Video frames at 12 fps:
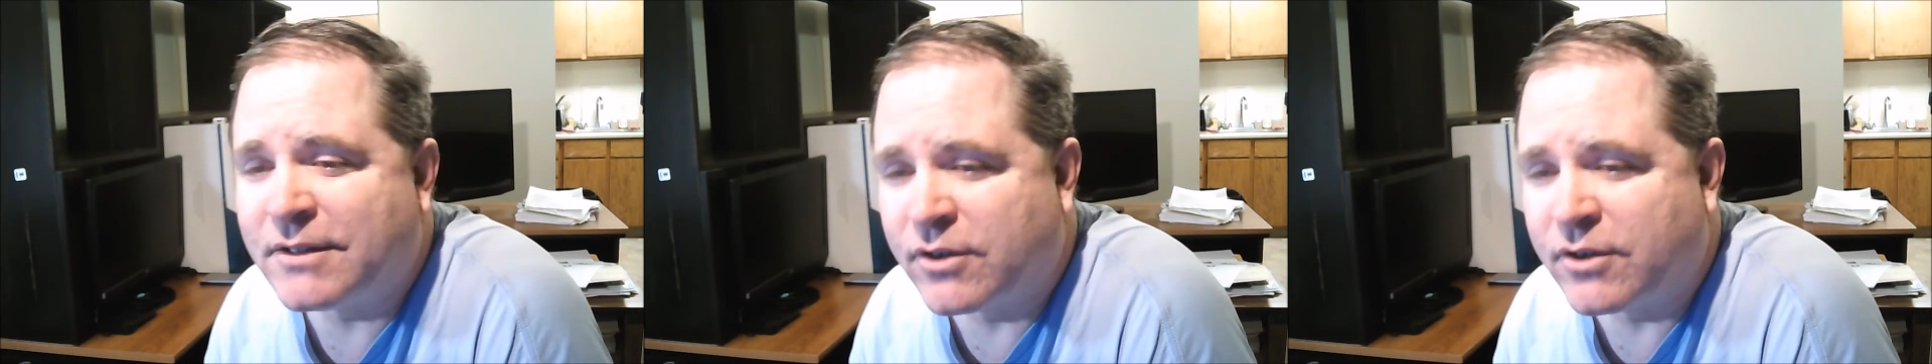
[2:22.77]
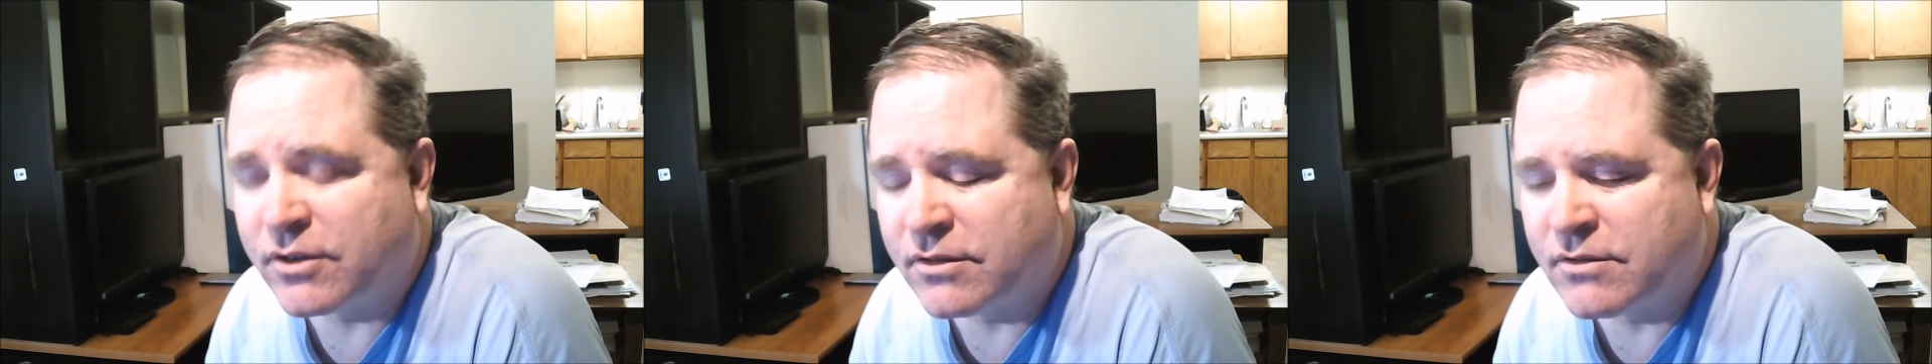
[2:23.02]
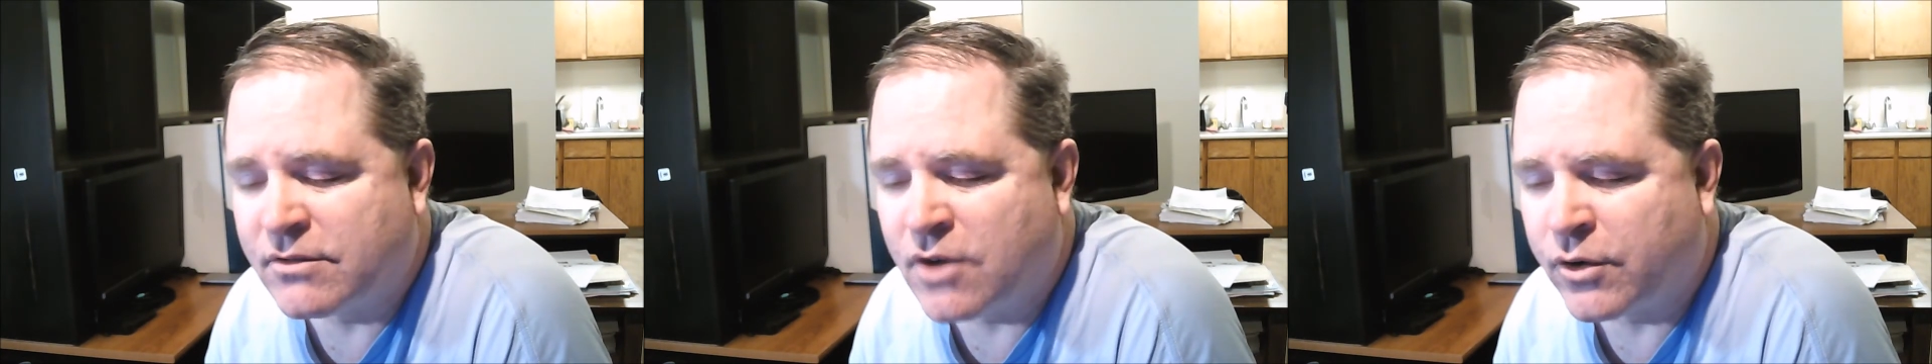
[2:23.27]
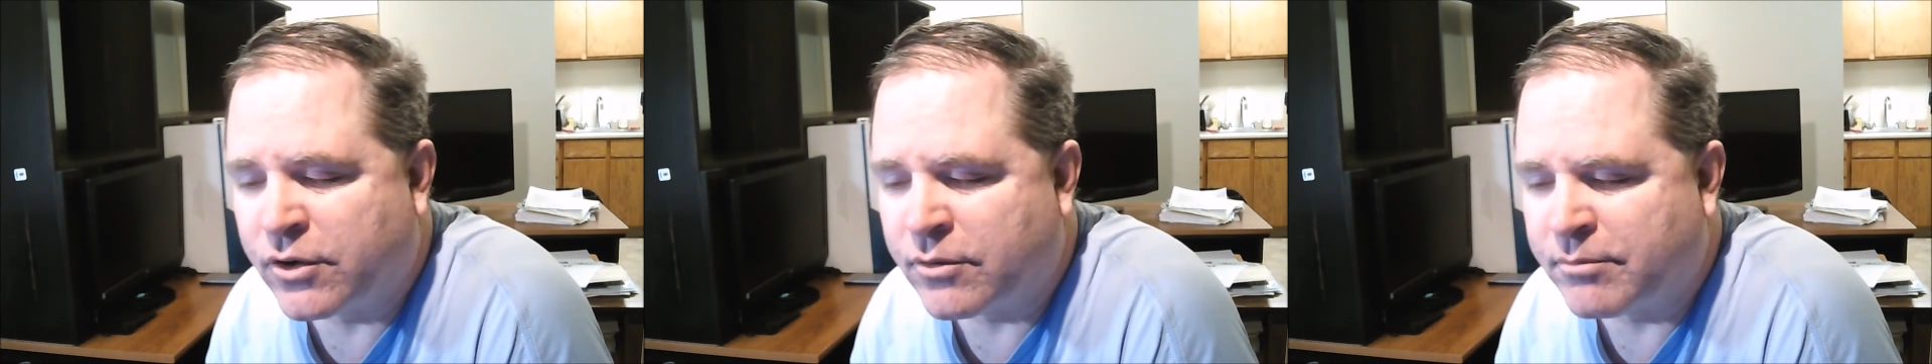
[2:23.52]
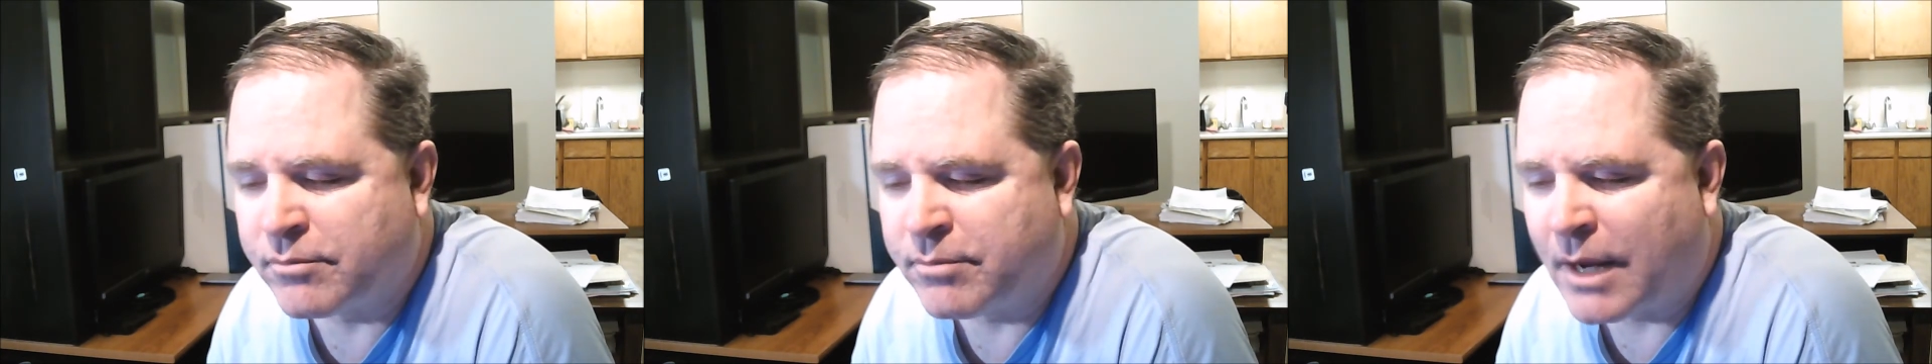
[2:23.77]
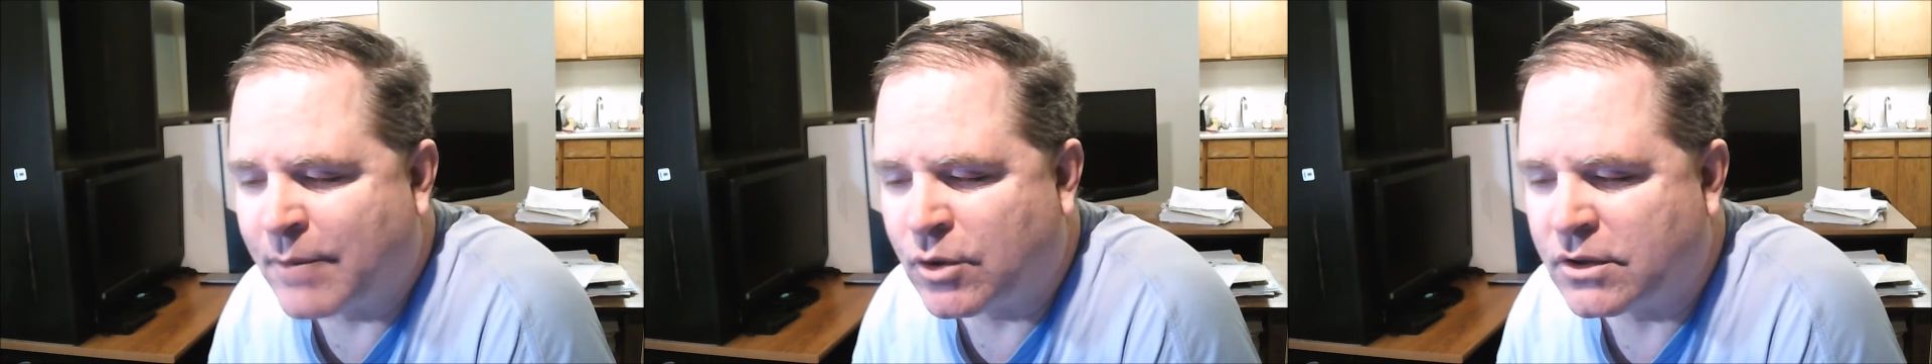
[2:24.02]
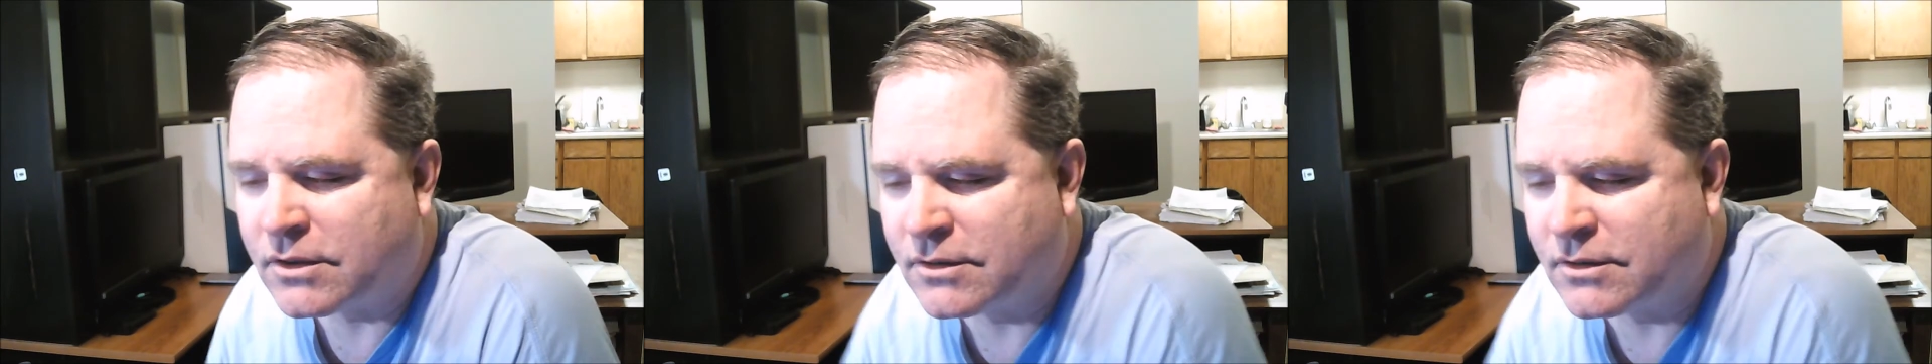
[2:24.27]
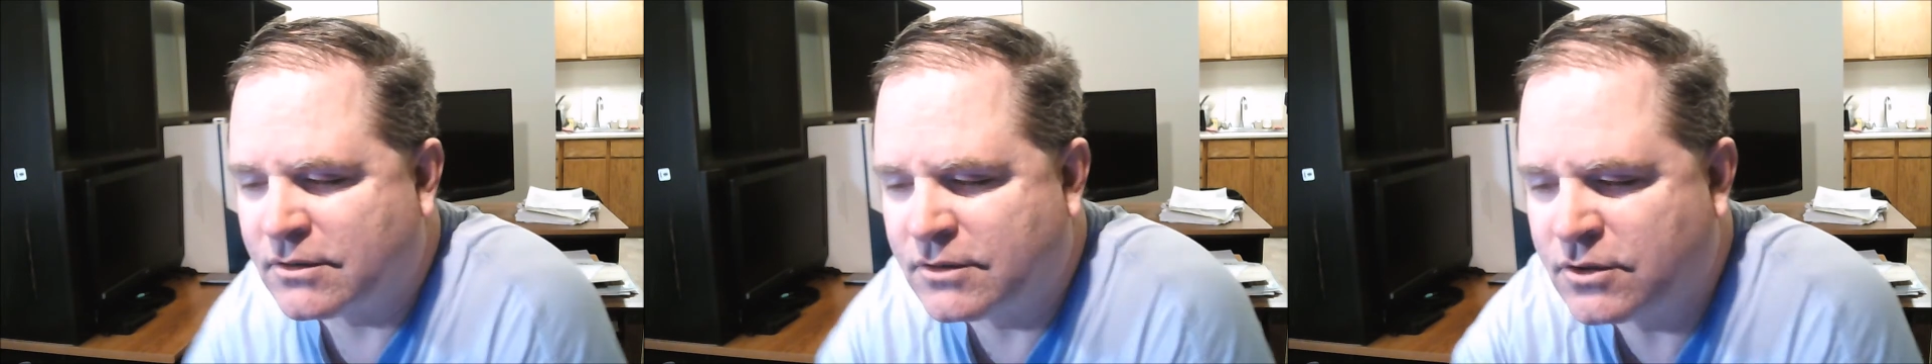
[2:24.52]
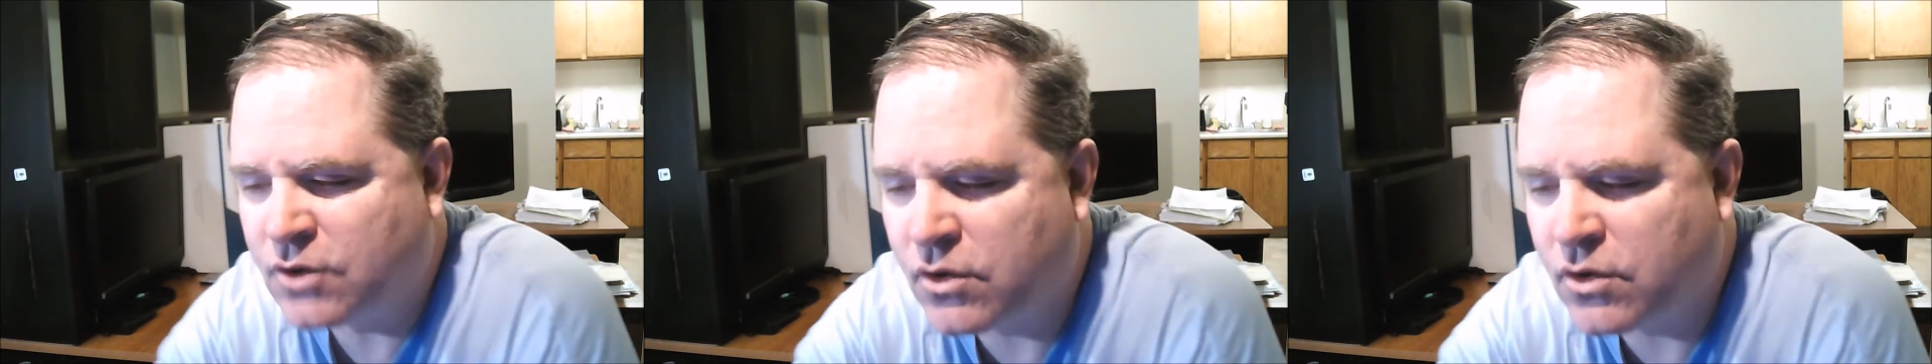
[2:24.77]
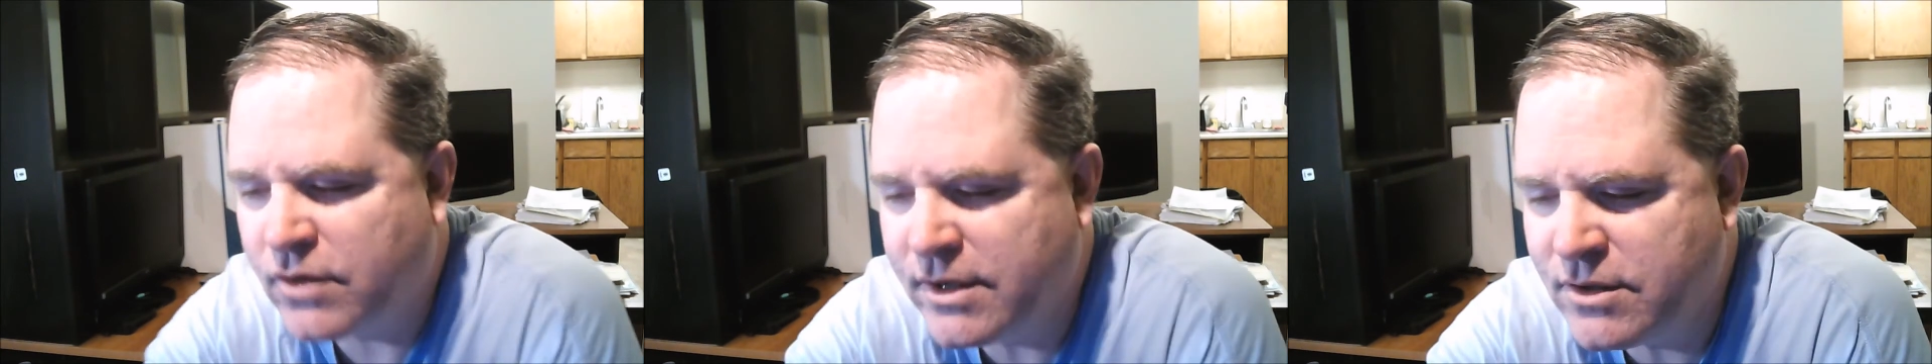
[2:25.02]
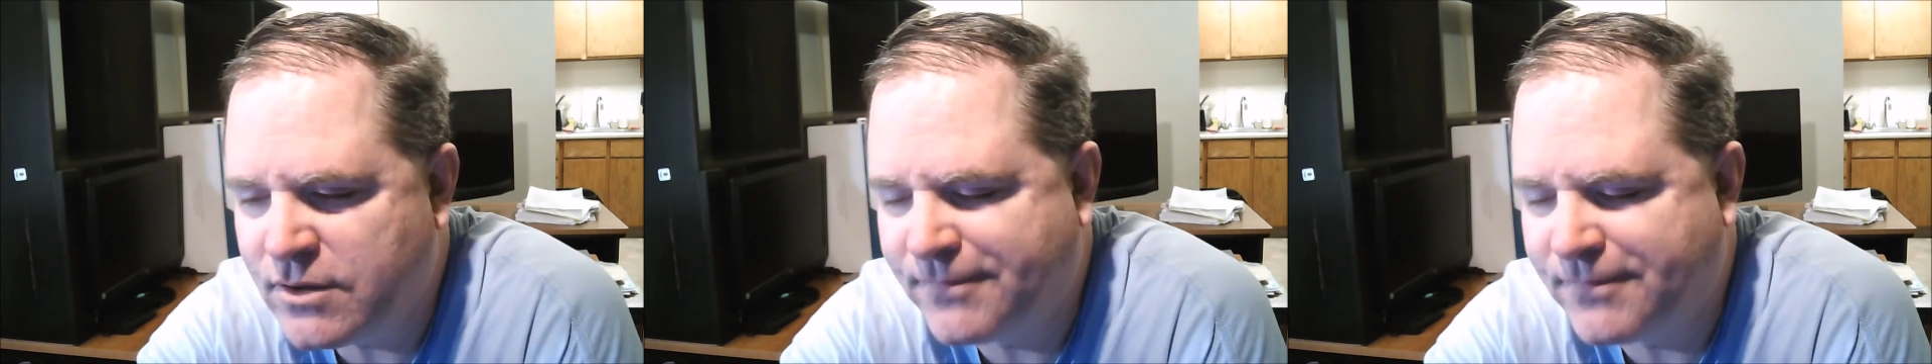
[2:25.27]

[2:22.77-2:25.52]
if you know your Bible stories,